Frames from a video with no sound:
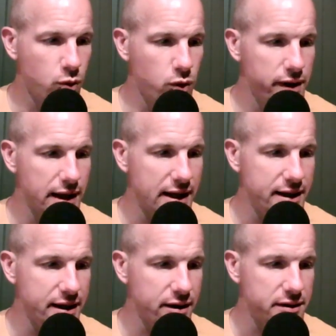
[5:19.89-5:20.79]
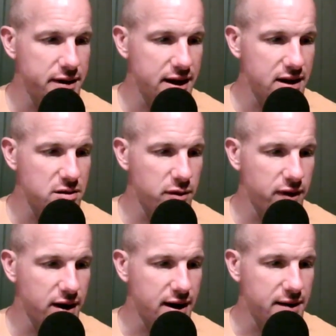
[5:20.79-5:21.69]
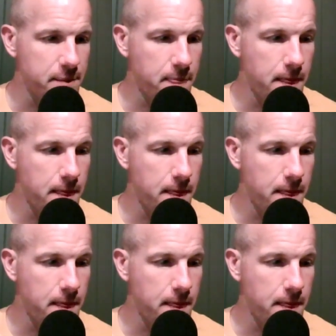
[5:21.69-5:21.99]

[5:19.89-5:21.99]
will not inherit the kingdom of God.